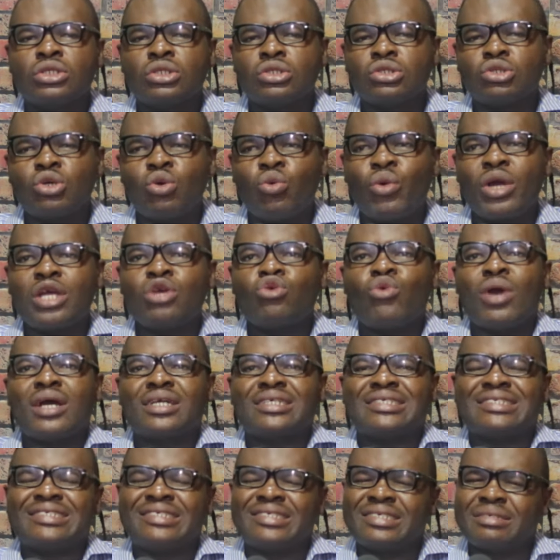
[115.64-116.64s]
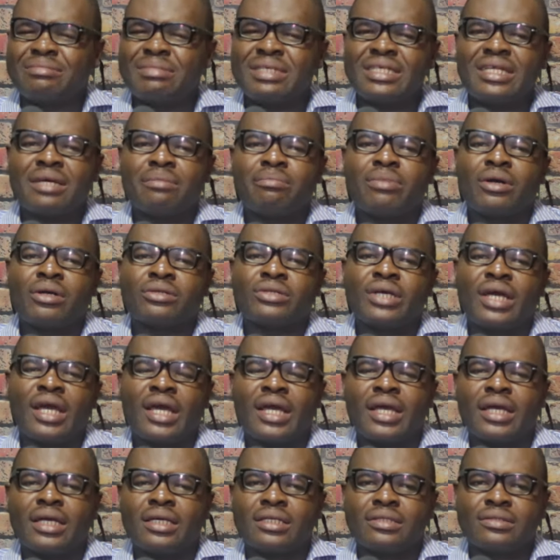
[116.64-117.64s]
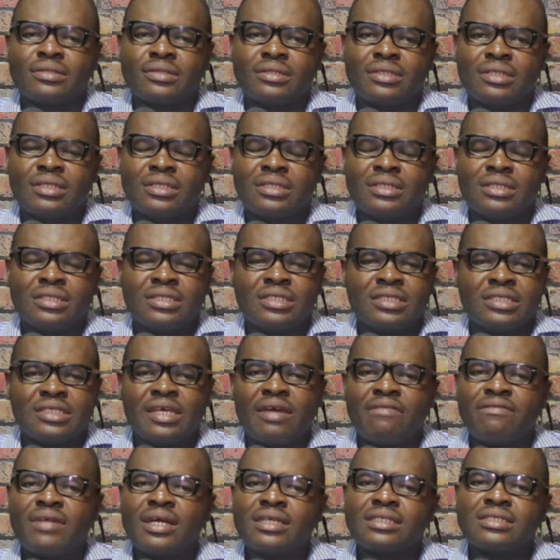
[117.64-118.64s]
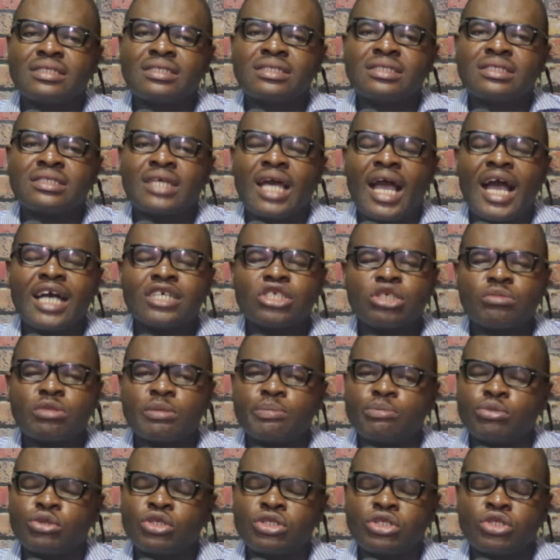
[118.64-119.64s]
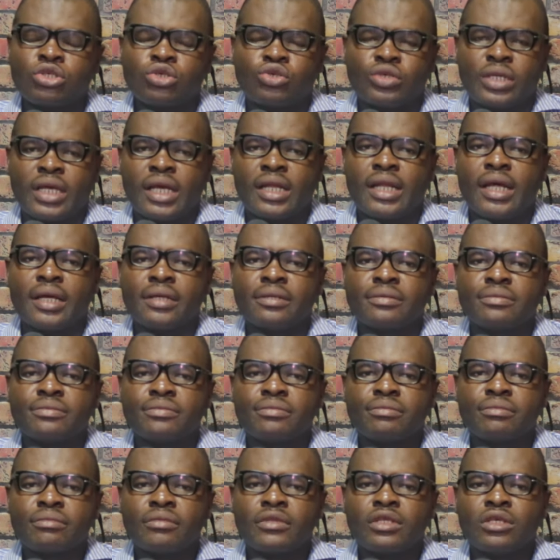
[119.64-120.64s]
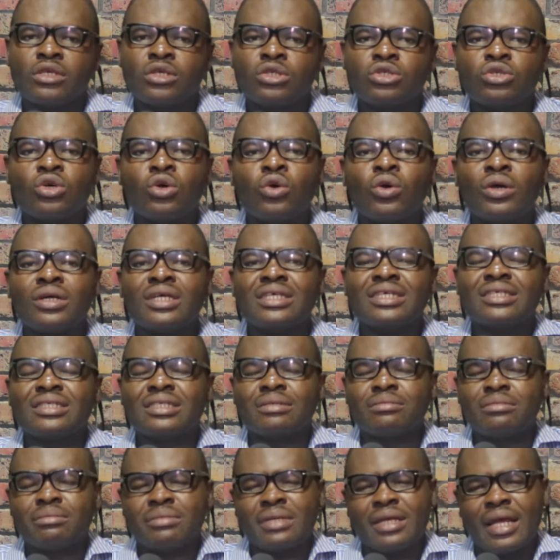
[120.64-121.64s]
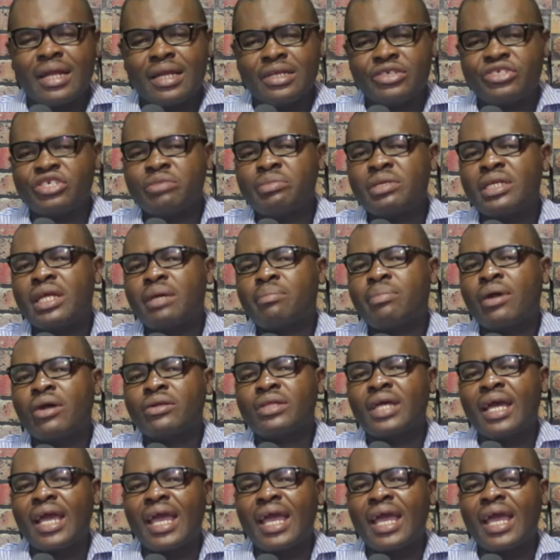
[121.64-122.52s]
So when you are dreaming about hair, several things have to be put together. So dreaming about